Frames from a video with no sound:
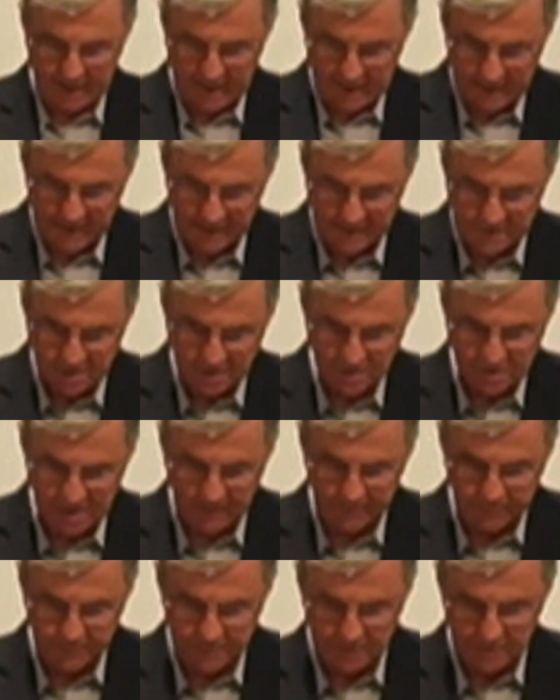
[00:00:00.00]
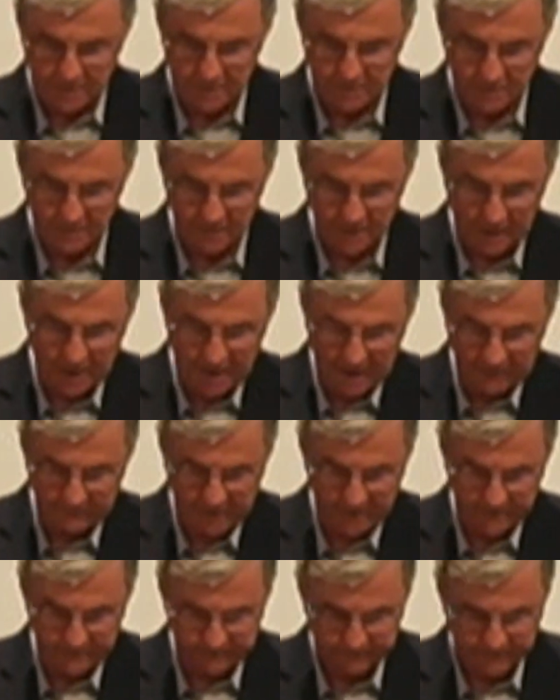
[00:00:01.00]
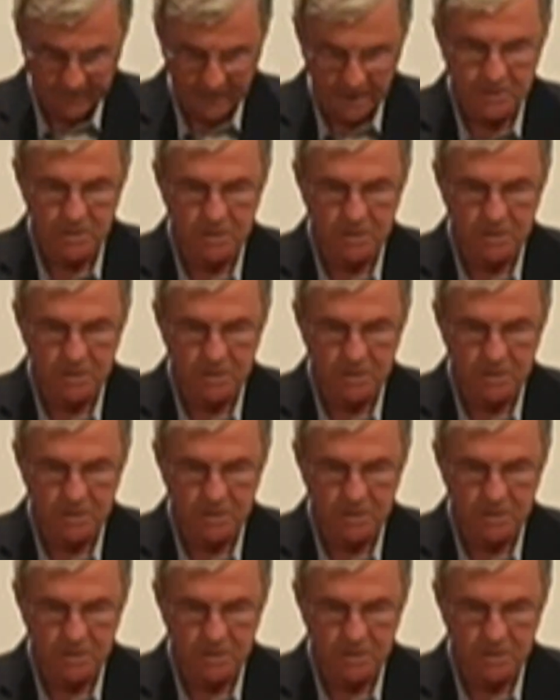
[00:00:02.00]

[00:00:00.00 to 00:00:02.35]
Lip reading: And it's in chapter 11, and it's a